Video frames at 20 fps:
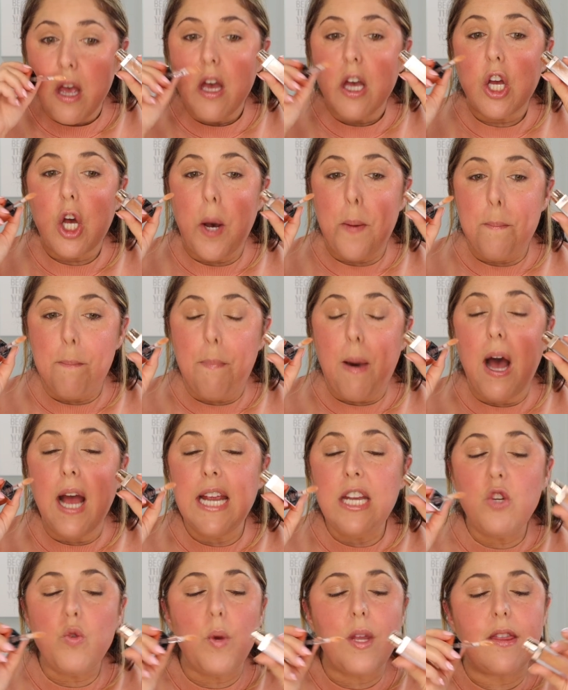
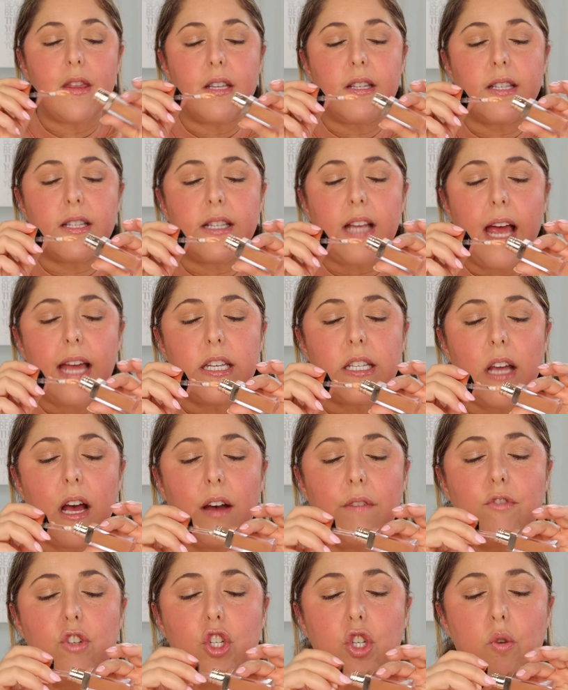combined with the scent
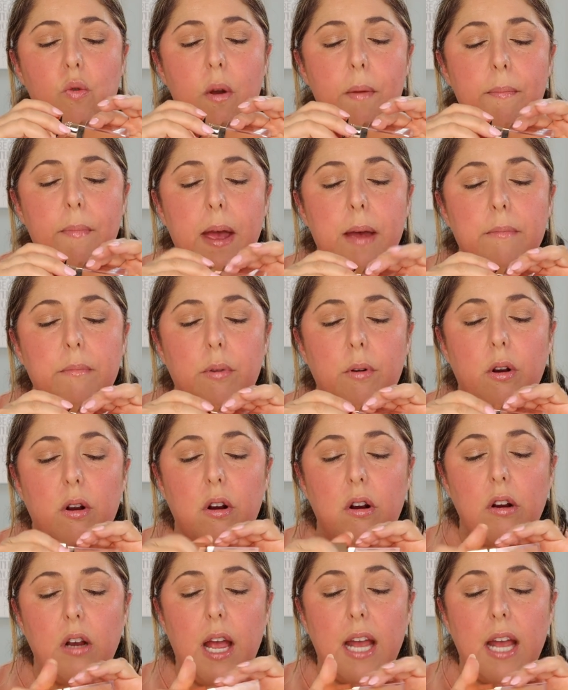of, do you remember,